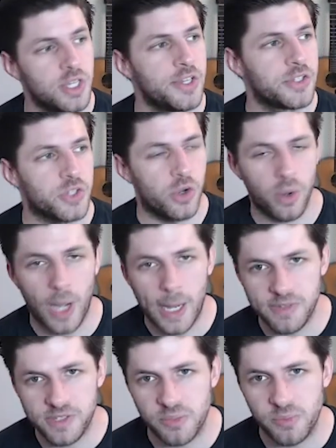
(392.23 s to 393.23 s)
So
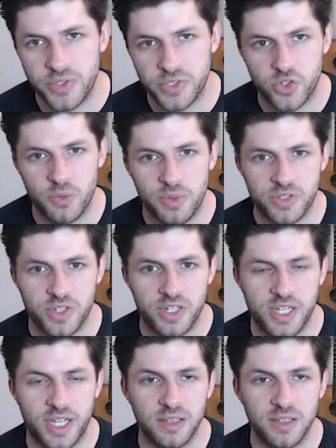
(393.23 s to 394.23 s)
obviously music streaming is going to
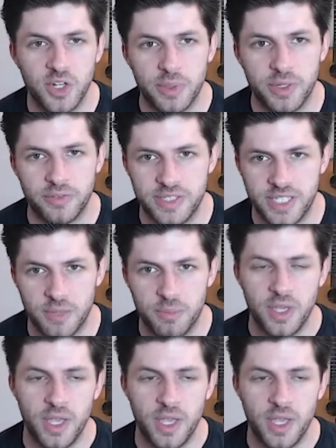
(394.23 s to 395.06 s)
take a little bit of a dip,